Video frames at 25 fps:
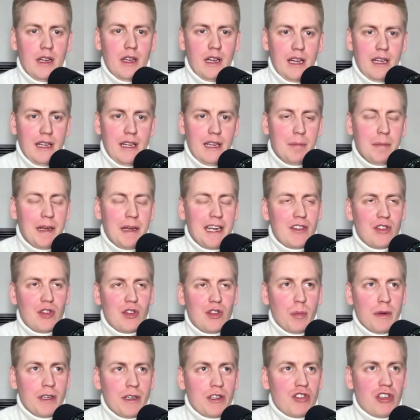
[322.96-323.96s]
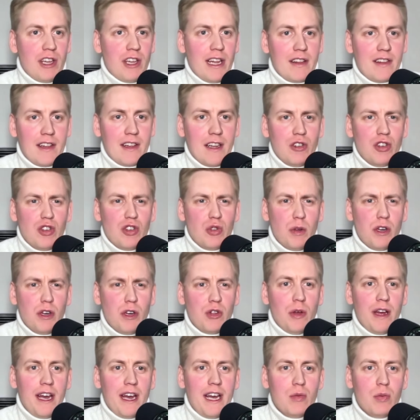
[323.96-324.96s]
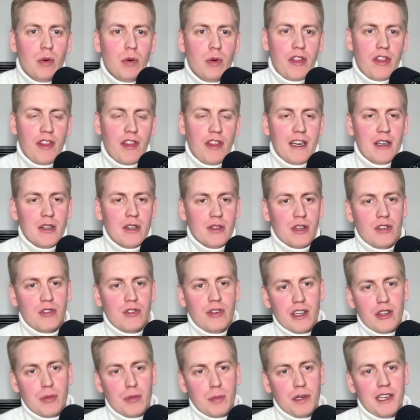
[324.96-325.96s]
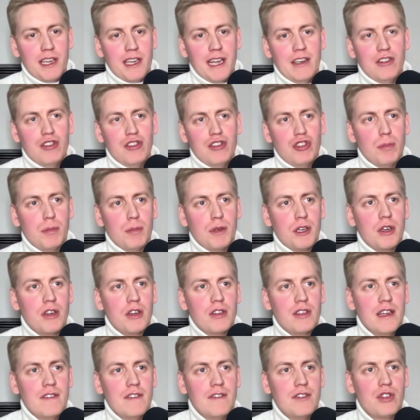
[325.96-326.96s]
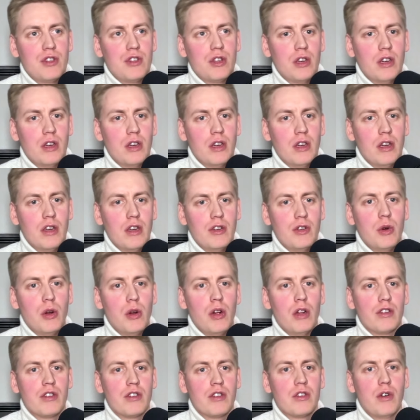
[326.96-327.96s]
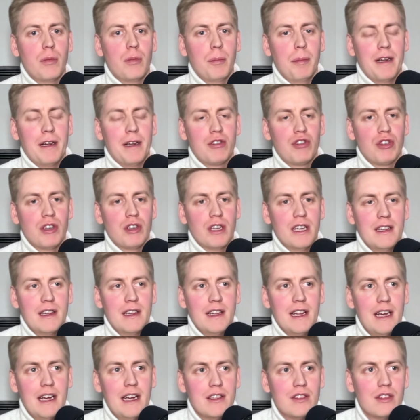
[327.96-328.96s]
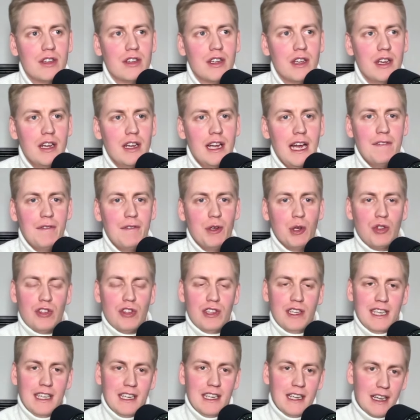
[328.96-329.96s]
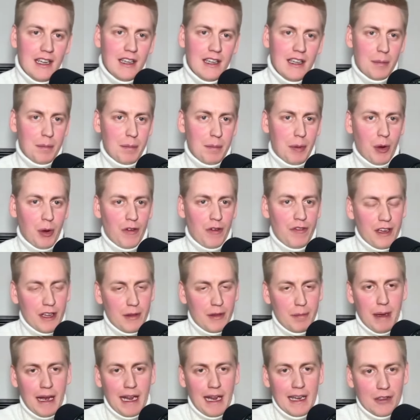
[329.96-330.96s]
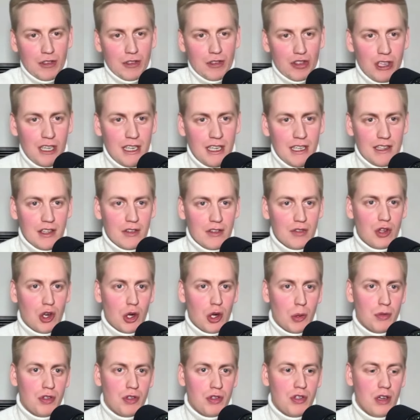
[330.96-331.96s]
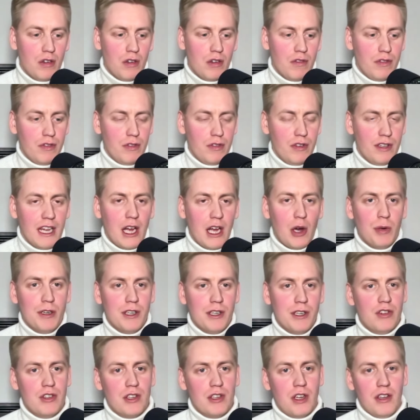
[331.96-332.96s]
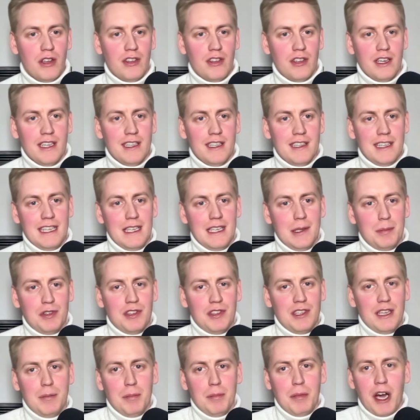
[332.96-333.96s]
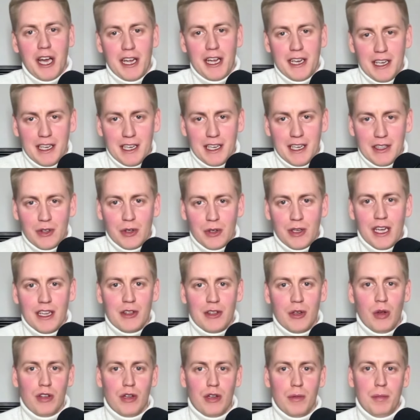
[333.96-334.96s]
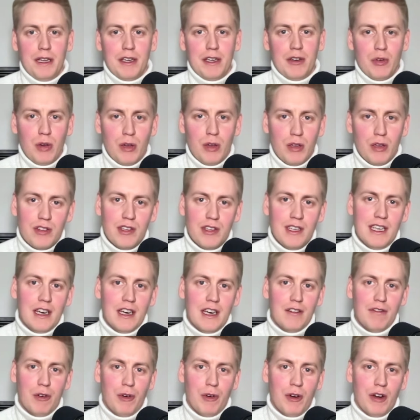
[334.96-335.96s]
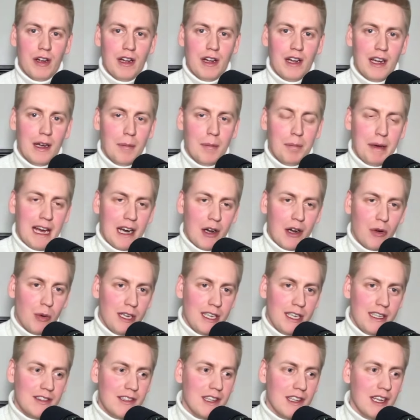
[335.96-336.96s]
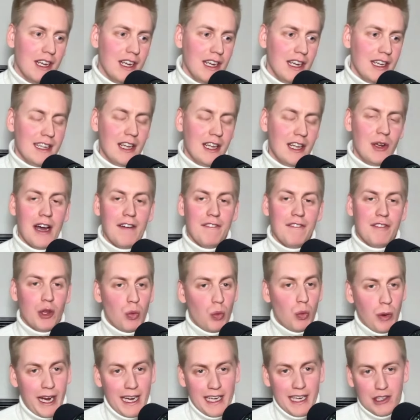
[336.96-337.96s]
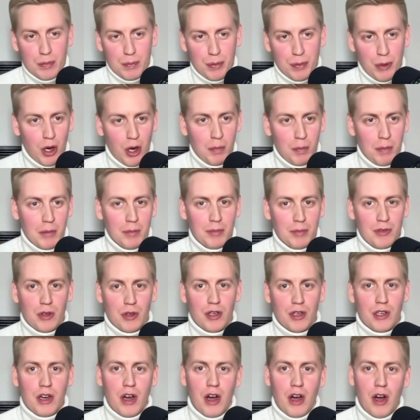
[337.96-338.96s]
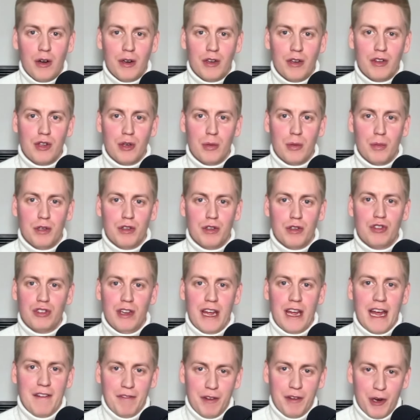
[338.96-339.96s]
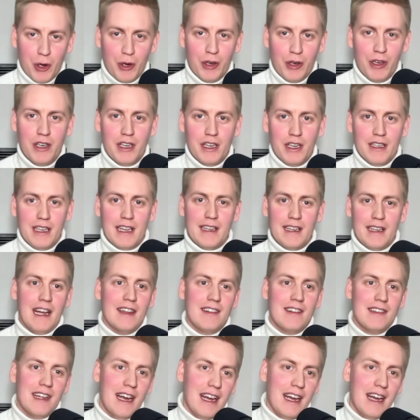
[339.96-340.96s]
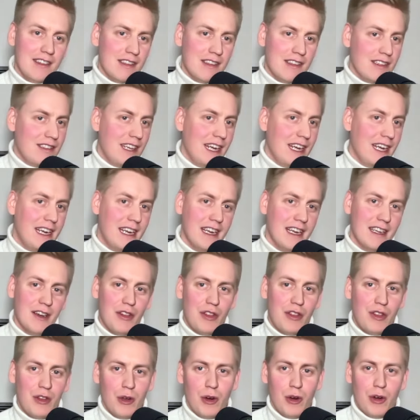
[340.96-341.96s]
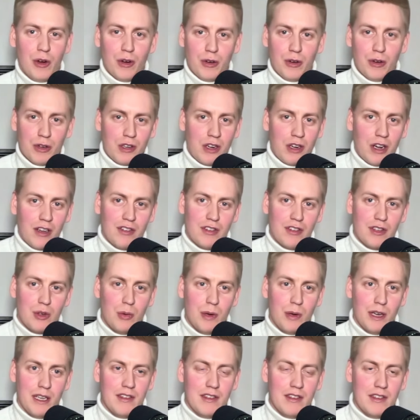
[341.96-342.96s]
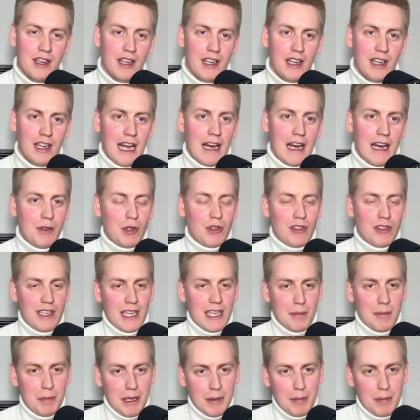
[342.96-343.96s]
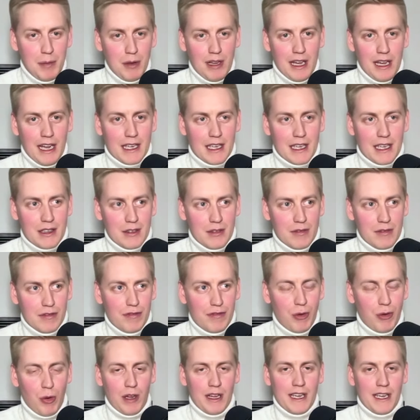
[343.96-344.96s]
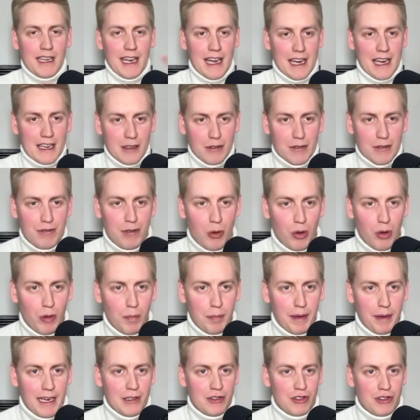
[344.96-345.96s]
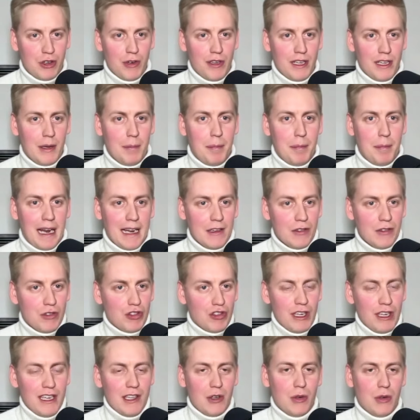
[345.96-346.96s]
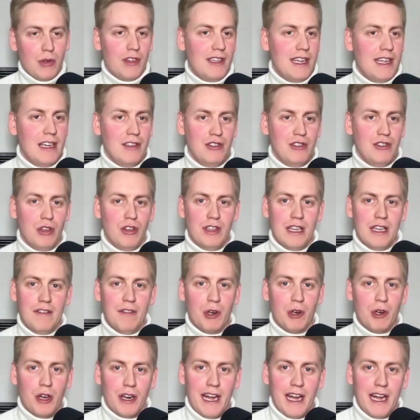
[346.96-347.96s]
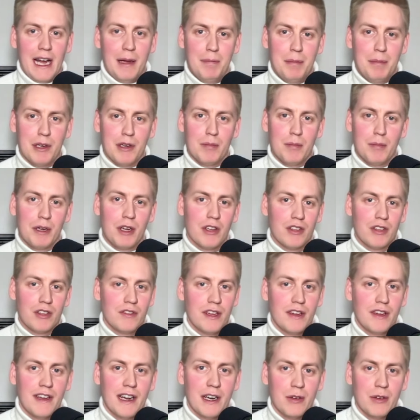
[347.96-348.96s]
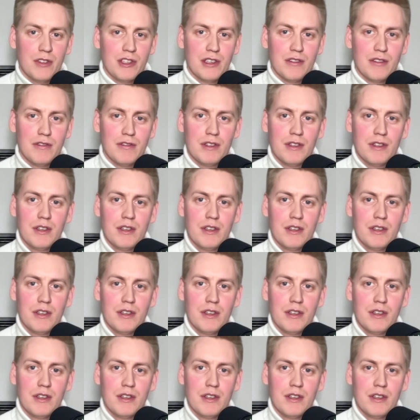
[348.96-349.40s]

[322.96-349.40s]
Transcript: It makes so much sense. I just wanted to add one thing on the transportation, because I saw you also mentioned it, that have you seen the perfect balance sheet in terms of, now we're discussing deep sea mining to get all the minerals needed for batteries. Then you have the weight problem. So the car is so much heavier that that has a second, a third order consequence. Have you seen people like fully getting the full picture in the balance sheet, or is that just never going to happen because of the narrative?